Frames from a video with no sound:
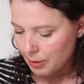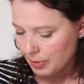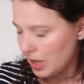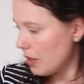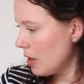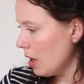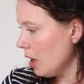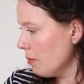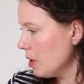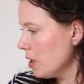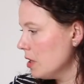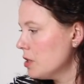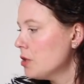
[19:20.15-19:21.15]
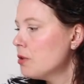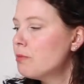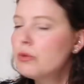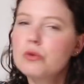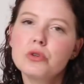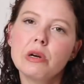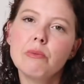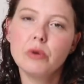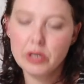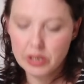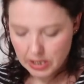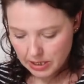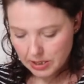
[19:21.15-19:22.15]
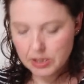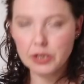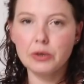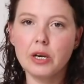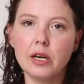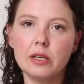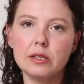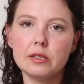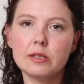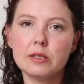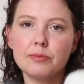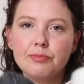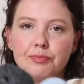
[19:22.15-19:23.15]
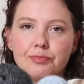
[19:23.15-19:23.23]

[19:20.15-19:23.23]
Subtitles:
But I think I'm going to do the border in one of these two colours.